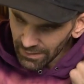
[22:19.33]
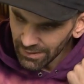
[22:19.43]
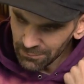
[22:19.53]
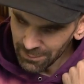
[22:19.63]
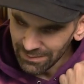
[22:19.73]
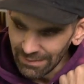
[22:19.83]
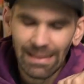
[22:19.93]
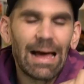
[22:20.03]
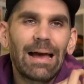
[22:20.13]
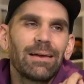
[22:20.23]
I guess we could
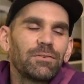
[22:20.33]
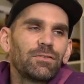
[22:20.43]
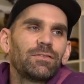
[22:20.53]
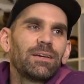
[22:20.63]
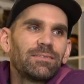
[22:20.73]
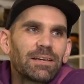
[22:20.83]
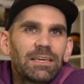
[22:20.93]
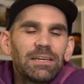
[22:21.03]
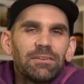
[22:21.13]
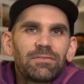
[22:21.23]
lie and just say it's a
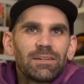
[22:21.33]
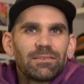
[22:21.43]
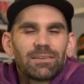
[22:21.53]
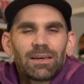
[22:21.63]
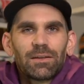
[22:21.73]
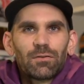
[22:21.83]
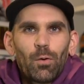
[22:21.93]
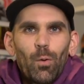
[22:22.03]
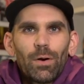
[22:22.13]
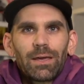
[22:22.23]
gift and it's like a
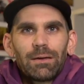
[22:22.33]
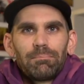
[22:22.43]
toy